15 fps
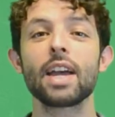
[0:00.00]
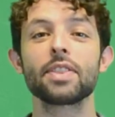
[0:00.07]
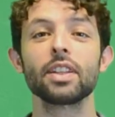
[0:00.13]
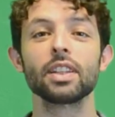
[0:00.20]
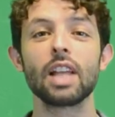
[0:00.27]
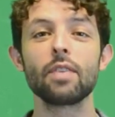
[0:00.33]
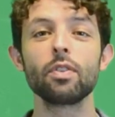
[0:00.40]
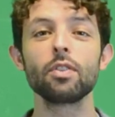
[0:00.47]
at the
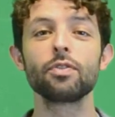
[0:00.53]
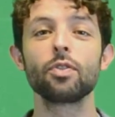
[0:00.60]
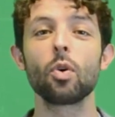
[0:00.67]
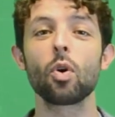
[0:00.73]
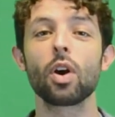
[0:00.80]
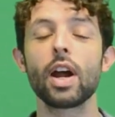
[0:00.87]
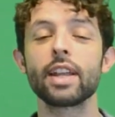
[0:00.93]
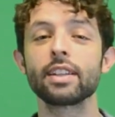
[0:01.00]
Level
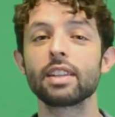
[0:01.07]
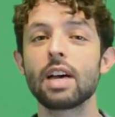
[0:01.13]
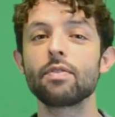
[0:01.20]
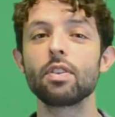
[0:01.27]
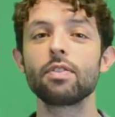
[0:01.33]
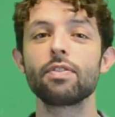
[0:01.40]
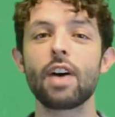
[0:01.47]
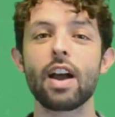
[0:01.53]
4 and
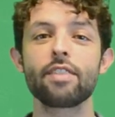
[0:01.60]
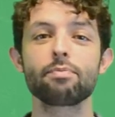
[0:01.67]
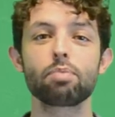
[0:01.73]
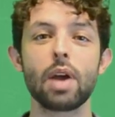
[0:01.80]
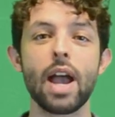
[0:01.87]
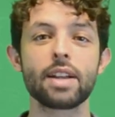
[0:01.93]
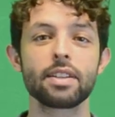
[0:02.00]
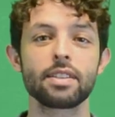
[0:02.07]
Level 5
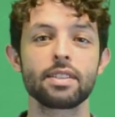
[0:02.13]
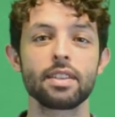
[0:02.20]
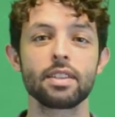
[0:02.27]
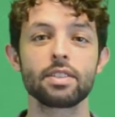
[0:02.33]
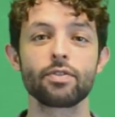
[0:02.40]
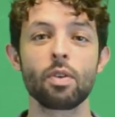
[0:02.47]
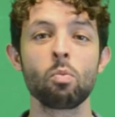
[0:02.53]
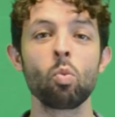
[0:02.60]

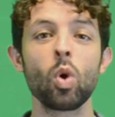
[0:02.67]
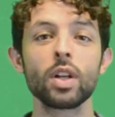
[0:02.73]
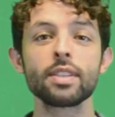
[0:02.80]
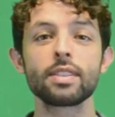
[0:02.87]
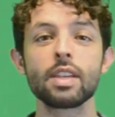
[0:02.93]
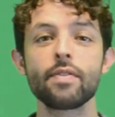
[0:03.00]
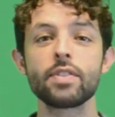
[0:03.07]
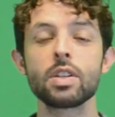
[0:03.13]
practices from
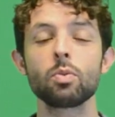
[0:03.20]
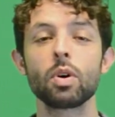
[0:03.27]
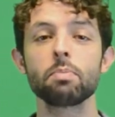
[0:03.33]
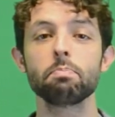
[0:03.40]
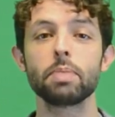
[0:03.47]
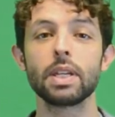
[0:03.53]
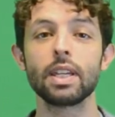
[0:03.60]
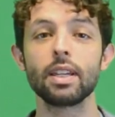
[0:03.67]

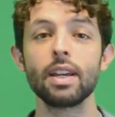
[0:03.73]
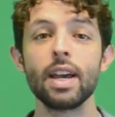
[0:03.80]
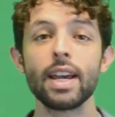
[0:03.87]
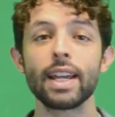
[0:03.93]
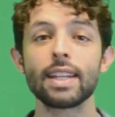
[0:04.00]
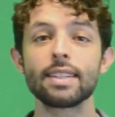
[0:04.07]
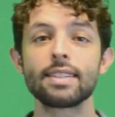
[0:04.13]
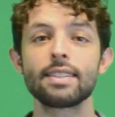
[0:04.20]
171B
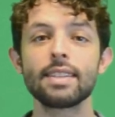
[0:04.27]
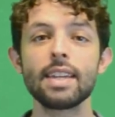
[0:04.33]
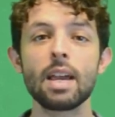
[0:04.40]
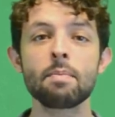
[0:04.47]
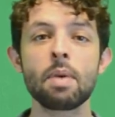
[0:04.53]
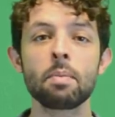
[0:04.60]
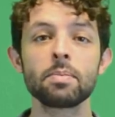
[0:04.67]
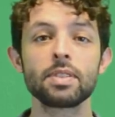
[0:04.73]
in
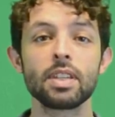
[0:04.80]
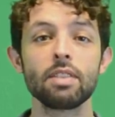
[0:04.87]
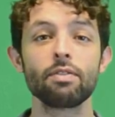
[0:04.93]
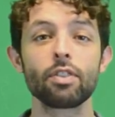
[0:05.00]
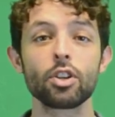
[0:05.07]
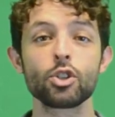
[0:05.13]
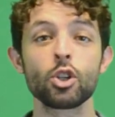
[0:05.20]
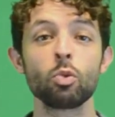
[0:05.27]
CMMC
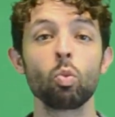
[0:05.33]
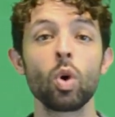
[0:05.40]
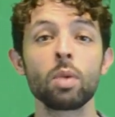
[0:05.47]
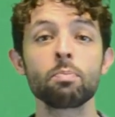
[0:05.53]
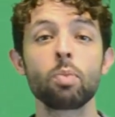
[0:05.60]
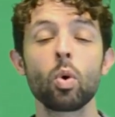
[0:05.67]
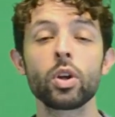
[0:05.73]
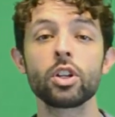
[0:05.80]
version
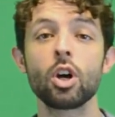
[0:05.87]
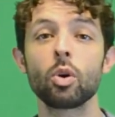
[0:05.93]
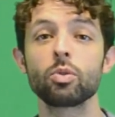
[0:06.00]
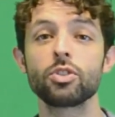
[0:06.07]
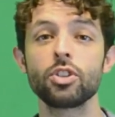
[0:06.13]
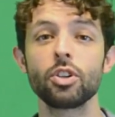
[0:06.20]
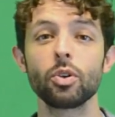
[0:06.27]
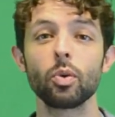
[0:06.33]

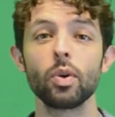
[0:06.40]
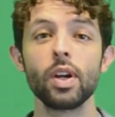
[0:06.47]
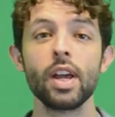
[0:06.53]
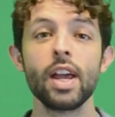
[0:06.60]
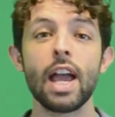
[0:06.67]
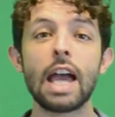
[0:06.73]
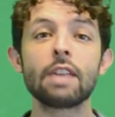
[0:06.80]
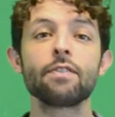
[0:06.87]
1.02
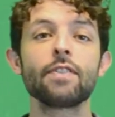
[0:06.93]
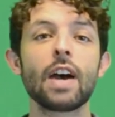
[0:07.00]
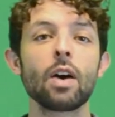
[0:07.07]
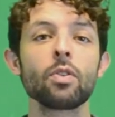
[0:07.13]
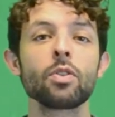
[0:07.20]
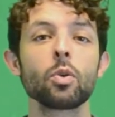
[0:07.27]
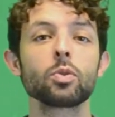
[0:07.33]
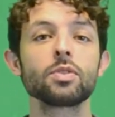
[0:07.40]
and
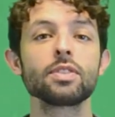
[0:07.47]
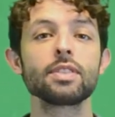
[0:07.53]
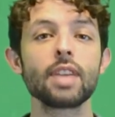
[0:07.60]
found those